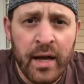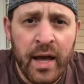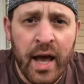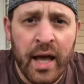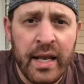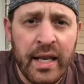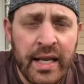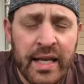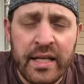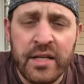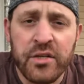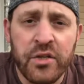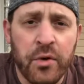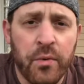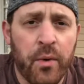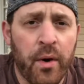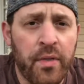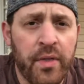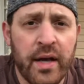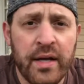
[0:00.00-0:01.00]
And He is the
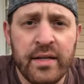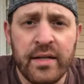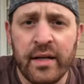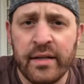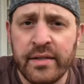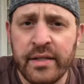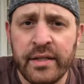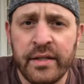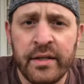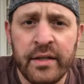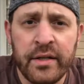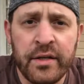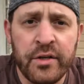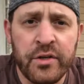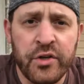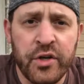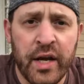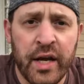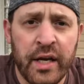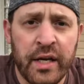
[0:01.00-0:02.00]
one that doesn't
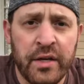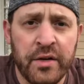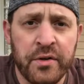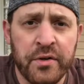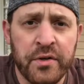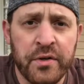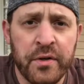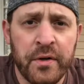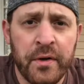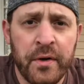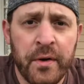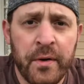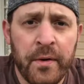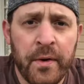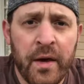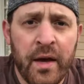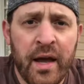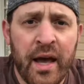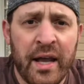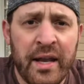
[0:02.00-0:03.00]
change.
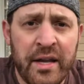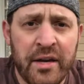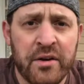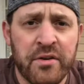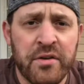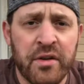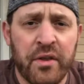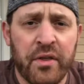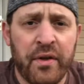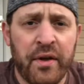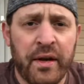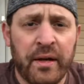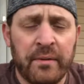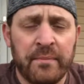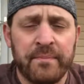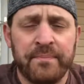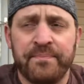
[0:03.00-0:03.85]
And here's the thing.